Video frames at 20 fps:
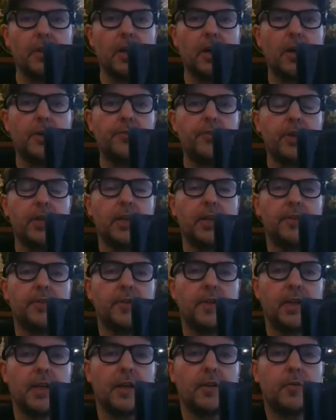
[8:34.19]

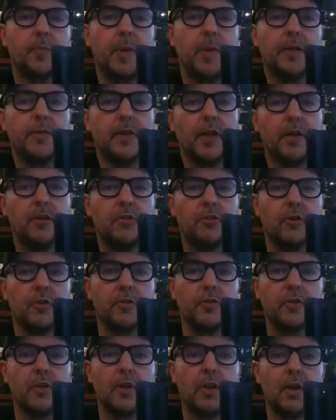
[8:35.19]
unrealistic
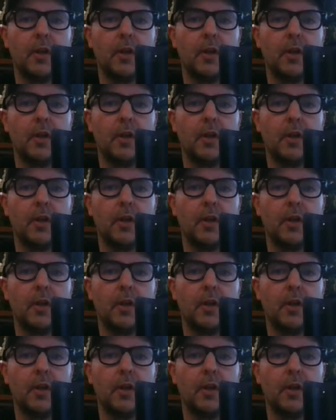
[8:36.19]
expectations.